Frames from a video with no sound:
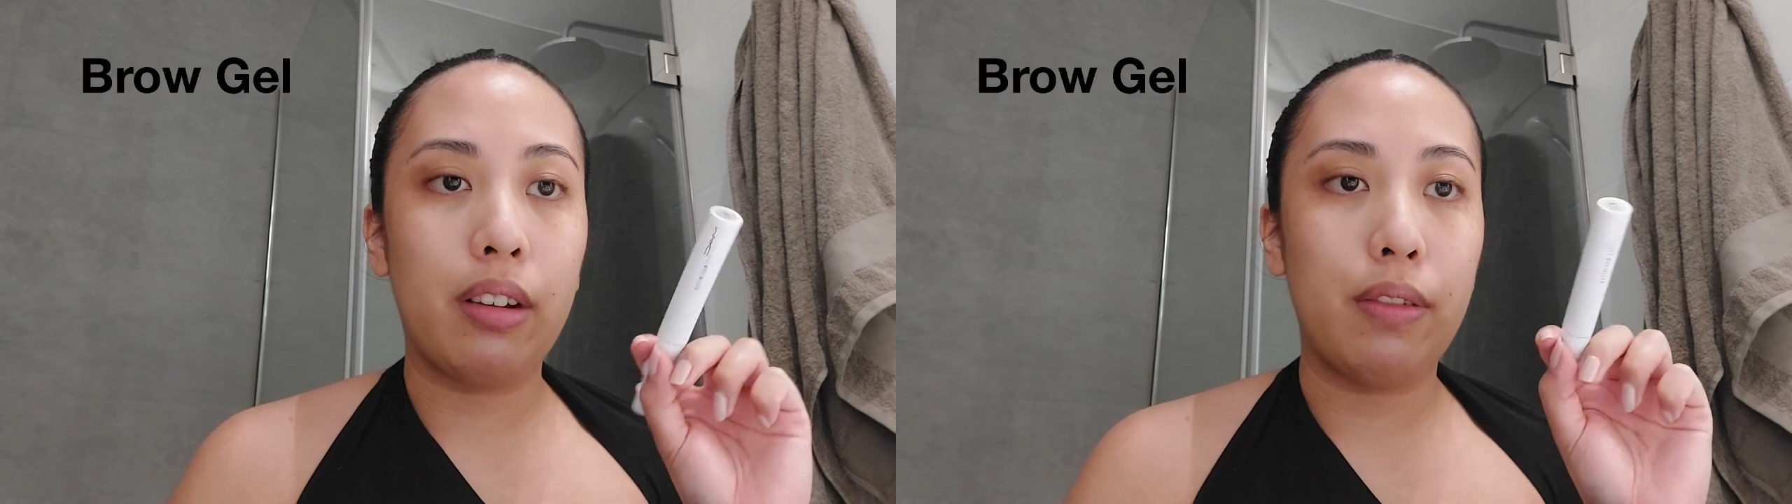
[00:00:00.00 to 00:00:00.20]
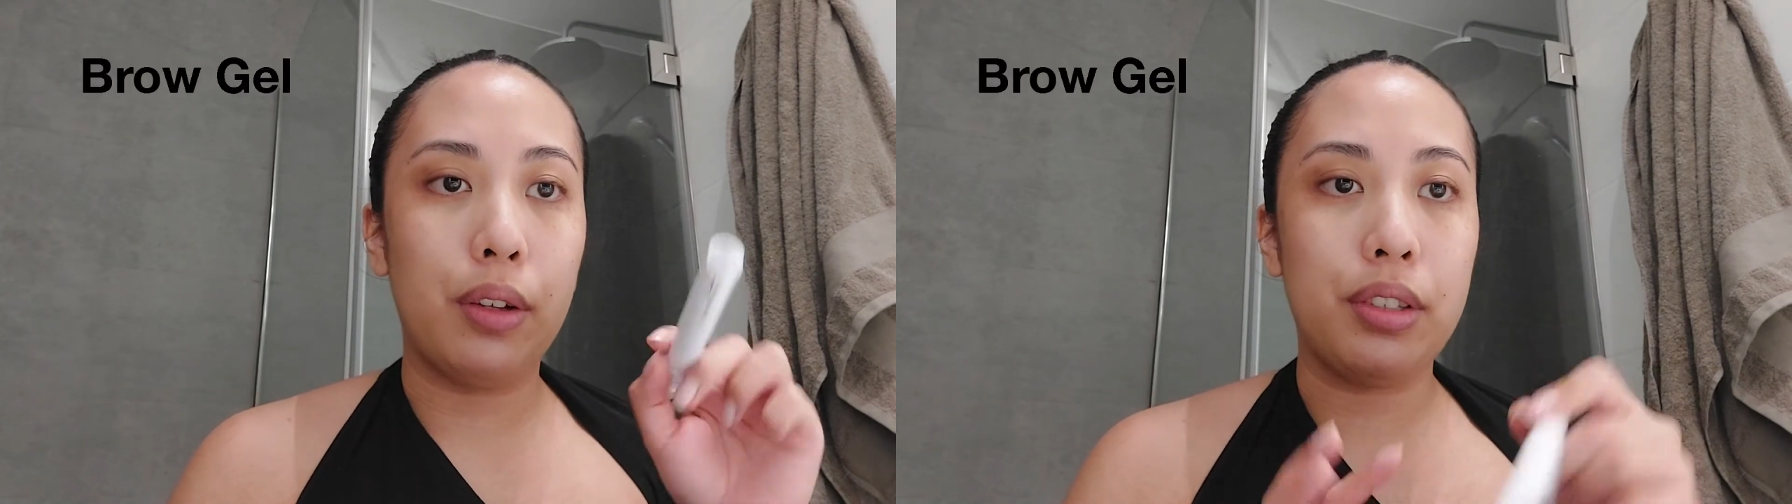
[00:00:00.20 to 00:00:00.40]

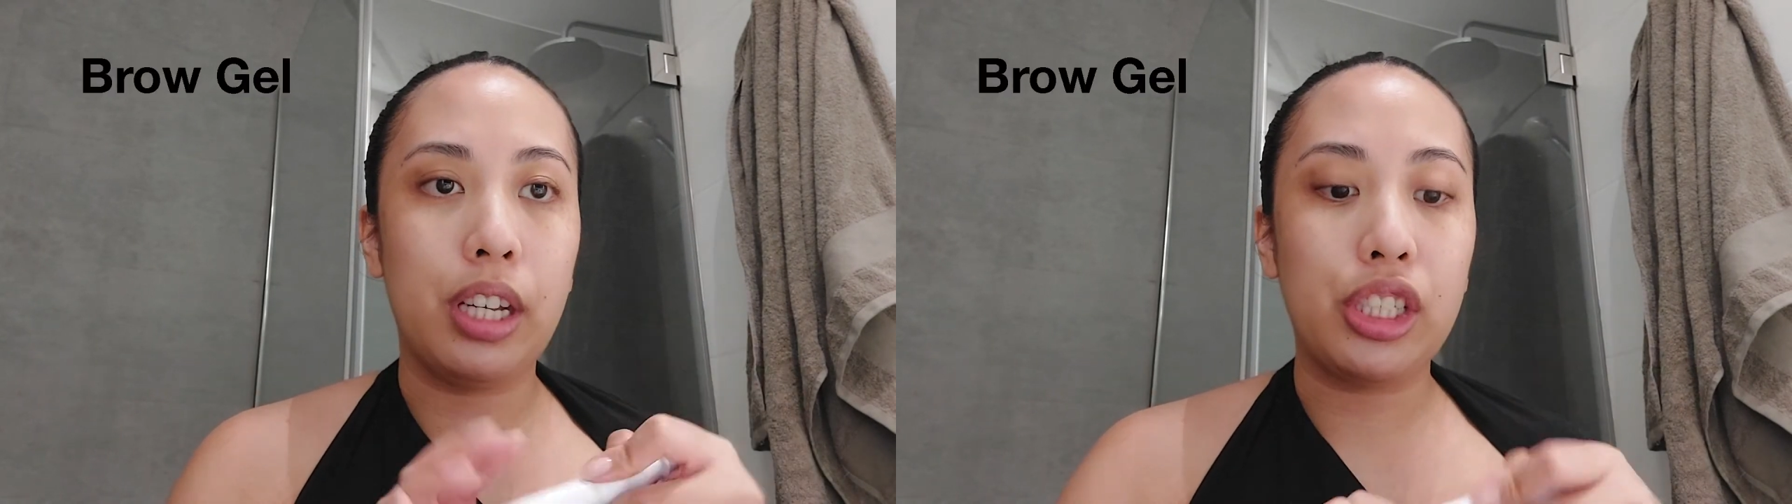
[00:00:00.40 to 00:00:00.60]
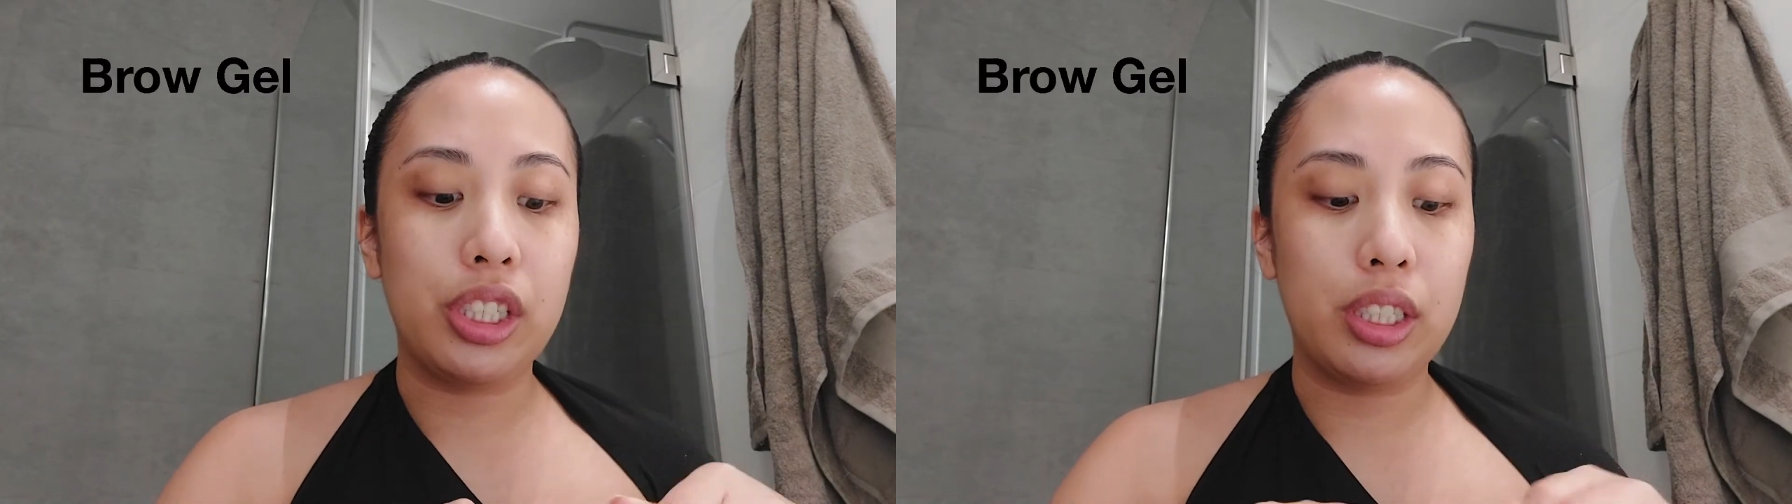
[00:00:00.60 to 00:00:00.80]
False
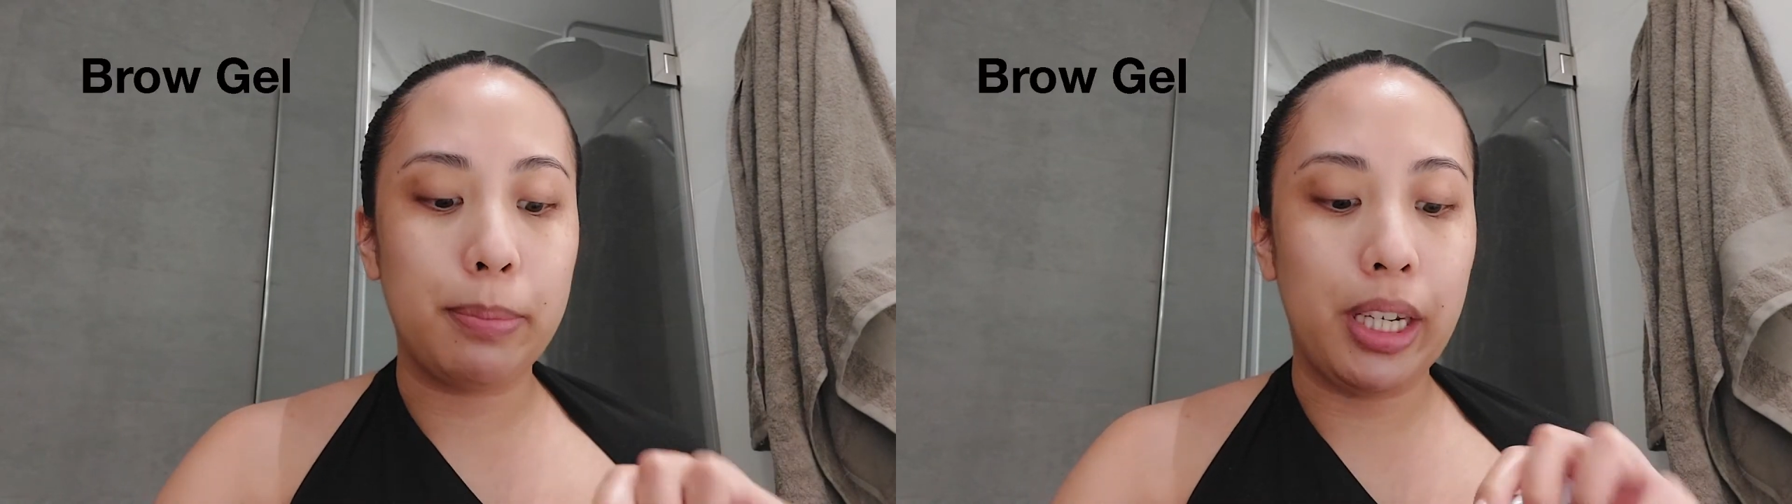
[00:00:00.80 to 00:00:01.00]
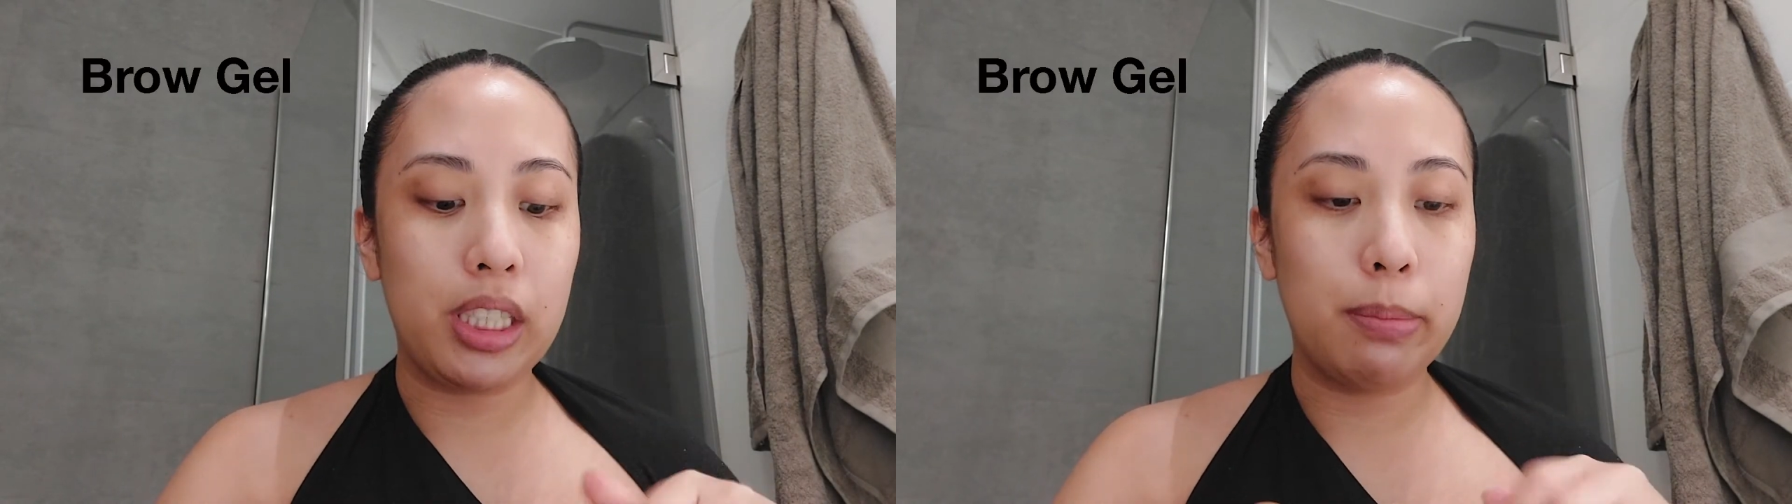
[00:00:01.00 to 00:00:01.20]
Lashes
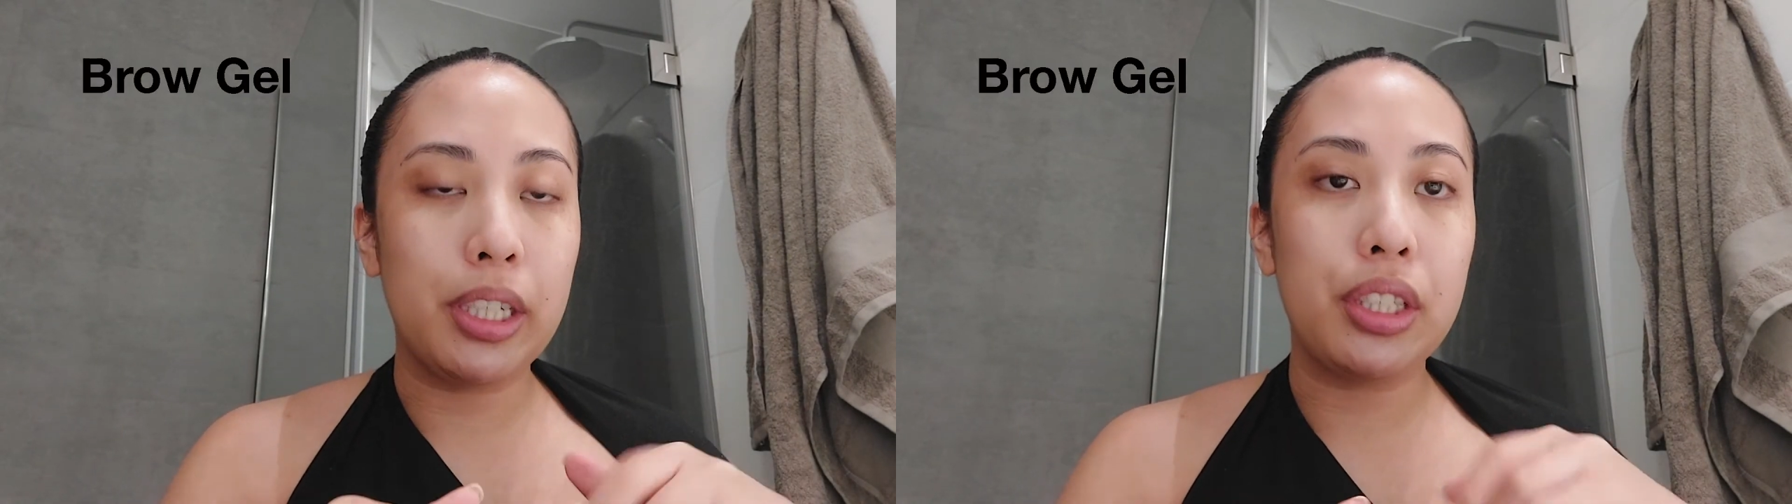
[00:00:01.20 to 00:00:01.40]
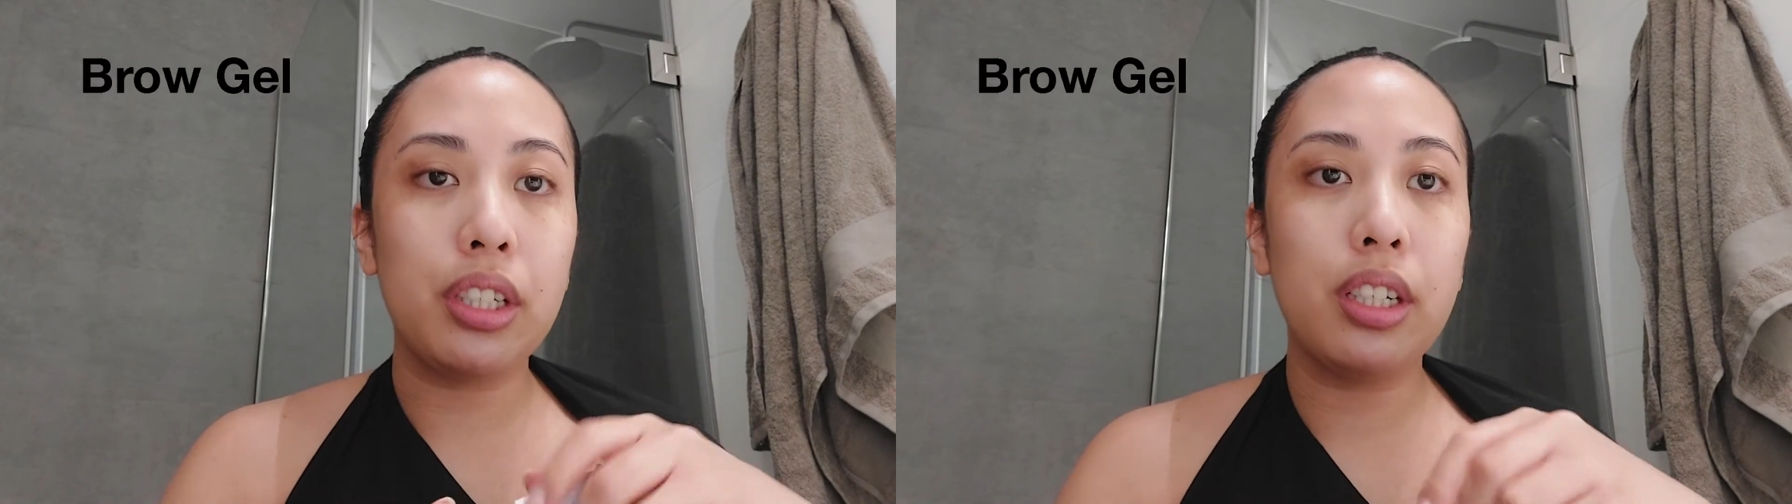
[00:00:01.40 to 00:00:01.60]

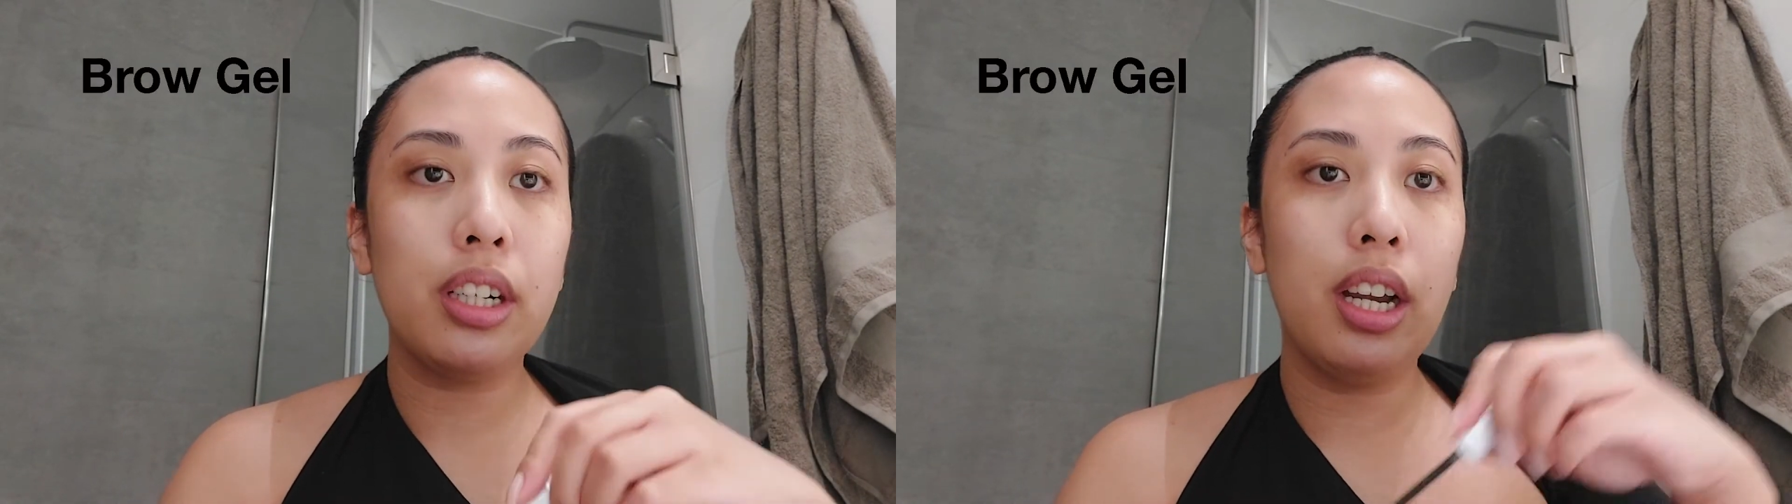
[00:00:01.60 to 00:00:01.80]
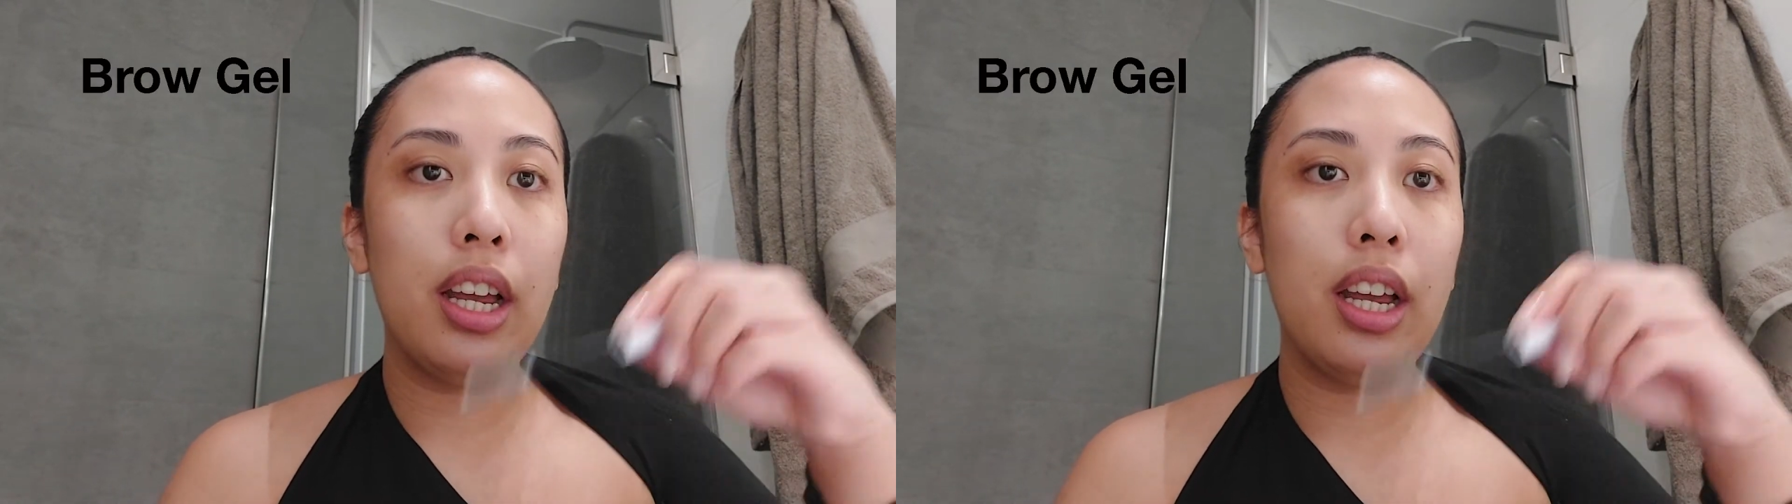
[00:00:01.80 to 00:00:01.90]
Maximizer.